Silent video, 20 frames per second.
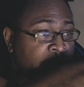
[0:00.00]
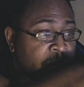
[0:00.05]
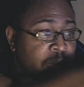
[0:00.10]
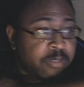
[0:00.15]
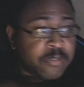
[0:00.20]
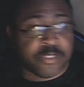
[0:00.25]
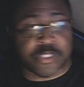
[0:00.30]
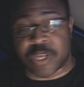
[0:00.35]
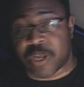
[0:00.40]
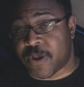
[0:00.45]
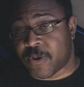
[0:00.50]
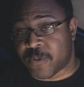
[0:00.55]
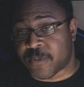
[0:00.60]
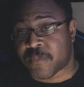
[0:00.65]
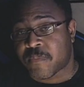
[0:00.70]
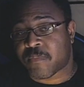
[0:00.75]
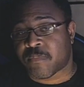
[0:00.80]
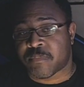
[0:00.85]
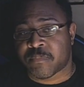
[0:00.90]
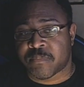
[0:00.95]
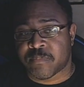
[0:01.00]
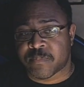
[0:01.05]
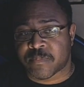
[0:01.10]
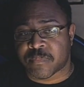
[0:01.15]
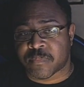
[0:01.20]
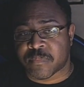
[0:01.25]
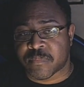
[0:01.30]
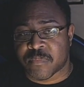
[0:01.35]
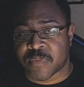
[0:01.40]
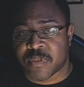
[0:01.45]
So
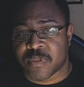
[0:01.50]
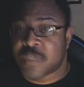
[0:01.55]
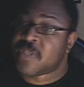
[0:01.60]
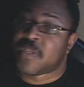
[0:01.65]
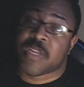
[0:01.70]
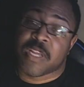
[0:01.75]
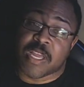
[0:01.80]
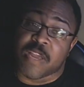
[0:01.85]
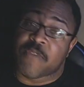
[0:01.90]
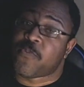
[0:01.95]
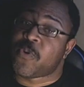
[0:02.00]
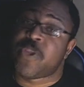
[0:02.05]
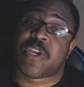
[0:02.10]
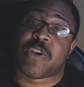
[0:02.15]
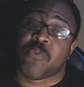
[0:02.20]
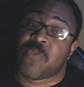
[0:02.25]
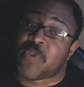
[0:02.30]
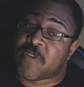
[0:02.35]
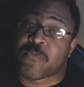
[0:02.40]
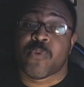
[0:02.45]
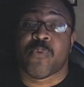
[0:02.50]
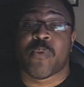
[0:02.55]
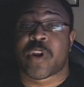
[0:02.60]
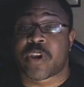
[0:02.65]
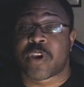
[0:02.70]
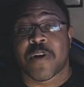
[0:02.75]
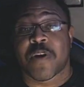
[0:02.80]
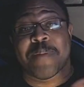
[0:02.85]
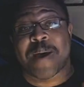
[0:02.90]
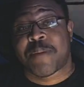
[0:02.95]
if we want to
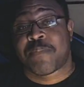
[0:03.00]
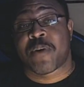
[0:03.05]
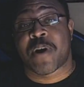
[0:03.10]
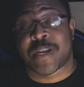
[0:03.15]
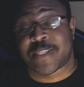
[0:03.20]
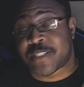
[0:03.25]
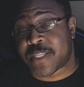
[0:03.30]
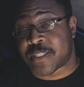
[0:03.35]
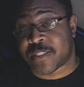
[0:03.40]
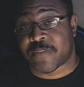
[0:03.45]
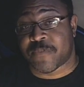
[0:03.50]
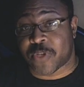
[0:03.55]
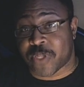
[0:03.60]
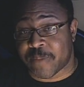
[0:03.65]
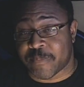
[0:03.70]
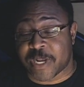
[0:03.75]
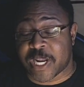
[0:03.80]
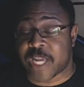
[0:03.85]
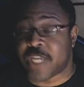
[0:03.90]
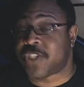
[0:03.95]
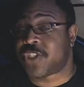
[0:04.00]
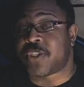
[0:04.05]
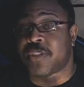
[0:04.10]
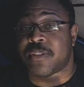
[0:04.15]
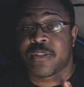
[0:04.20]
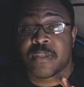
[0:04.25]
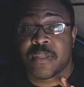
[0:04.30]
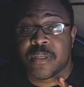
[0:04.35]
go by process of elimination,